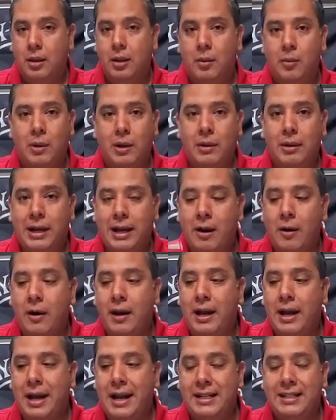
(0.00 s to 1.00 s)
You want to
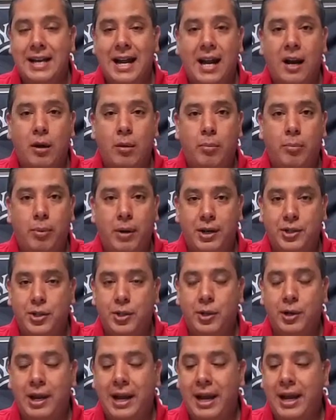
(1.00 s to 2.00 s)
carry a tire
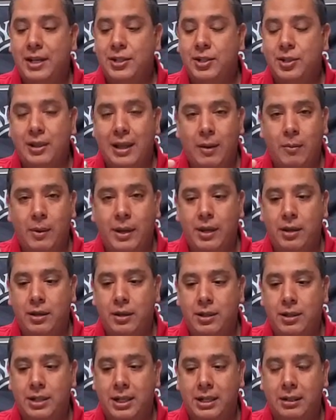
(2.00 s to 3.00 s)
pressure gauge, so that way you
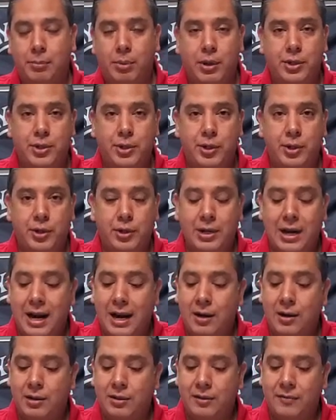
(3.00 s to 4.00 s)
can check the pressure in your
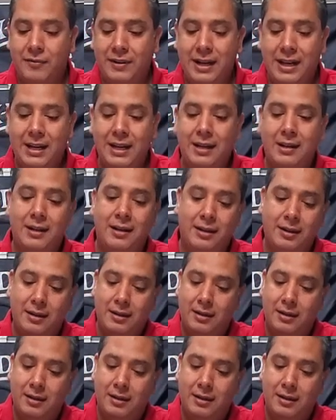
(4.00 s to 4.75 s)
tires if needed.